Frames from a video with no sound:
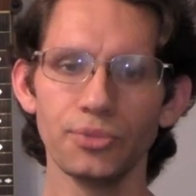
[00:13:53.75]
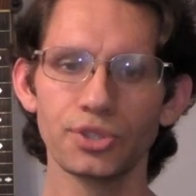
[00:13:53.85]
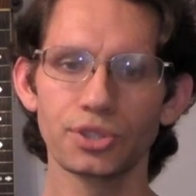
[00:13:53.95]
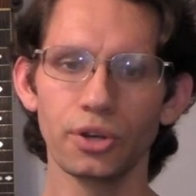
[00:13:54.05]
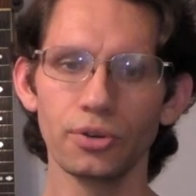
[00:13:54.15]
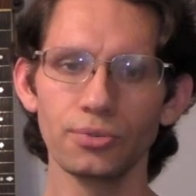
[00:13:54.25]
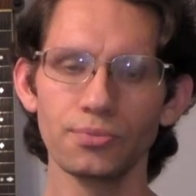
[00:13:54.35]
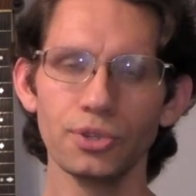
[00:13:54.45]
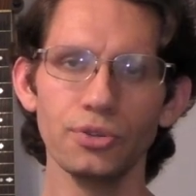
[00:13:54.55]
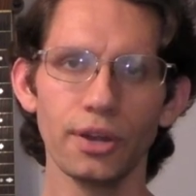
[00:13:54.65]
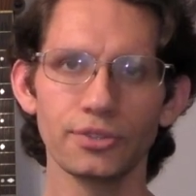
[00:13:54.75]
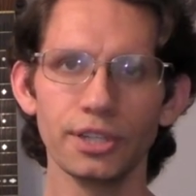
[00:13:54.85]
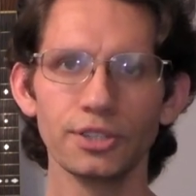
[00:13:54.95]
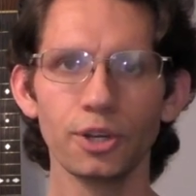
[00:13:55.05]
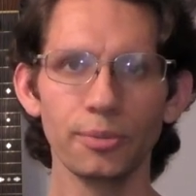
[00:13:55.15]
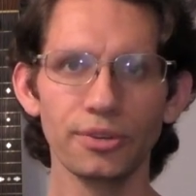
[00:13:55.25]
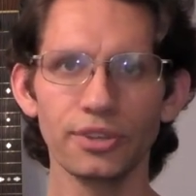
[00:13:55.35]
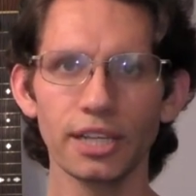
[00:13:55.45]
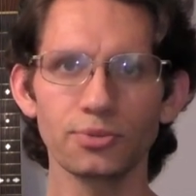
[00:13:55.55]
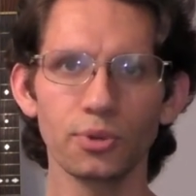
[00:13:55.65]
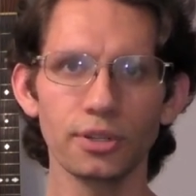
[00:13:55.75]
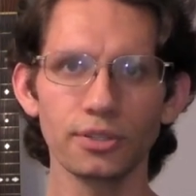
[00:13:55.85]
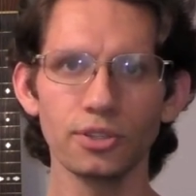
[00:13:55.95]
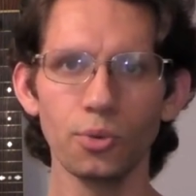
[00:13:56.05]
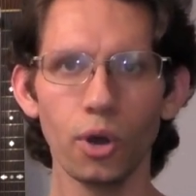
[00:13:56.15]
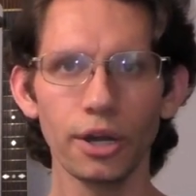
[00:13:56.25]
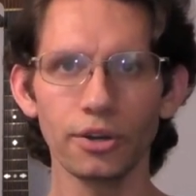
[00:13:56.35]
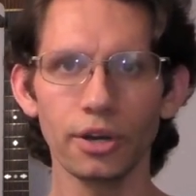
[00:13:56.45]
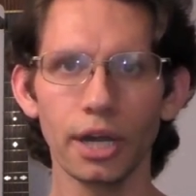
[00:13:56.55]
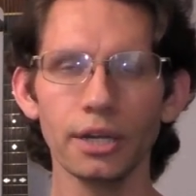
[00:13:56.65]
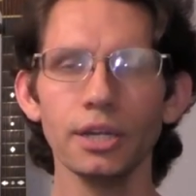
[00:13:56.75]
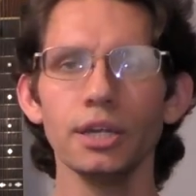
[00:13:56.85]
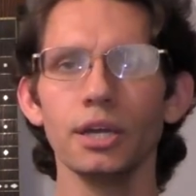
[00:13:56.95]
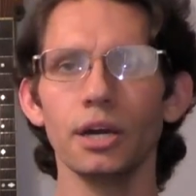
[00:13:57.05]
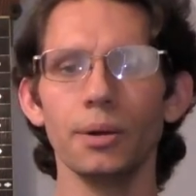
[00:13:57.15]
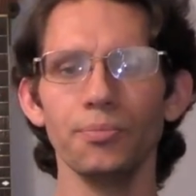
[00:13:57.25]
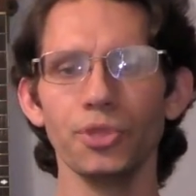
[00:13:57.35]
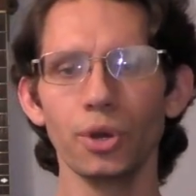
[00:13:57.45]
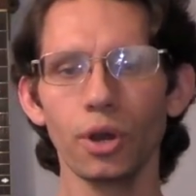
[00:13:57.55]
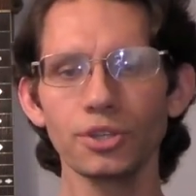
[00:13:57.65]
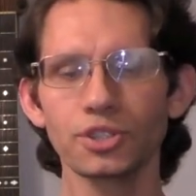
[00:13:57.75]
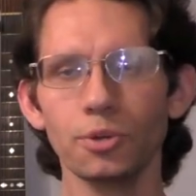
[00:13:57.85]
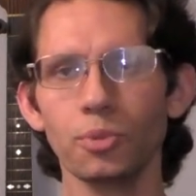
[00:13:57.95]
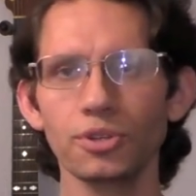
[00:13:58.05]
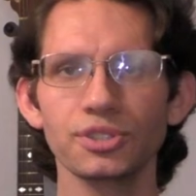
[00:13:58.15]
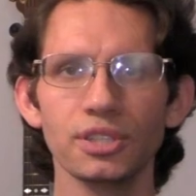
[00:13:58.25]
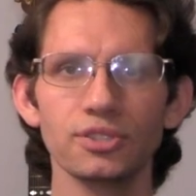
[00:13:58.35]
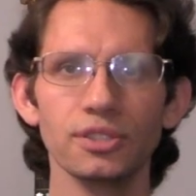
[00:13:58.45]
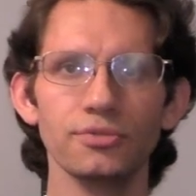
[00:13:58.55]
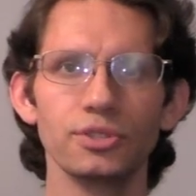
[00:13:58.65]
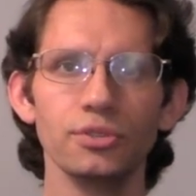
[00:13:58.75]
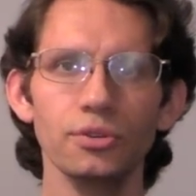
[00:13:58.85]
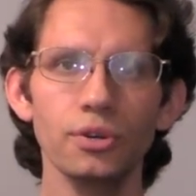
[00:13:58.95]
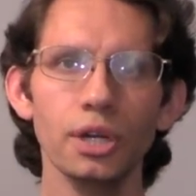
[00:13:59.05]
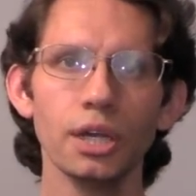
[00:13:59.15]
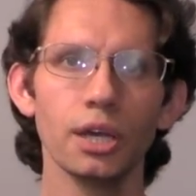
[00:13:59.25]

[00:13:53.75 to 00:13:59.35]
So you have to determine if that's what you want or not. They're also more sensitive to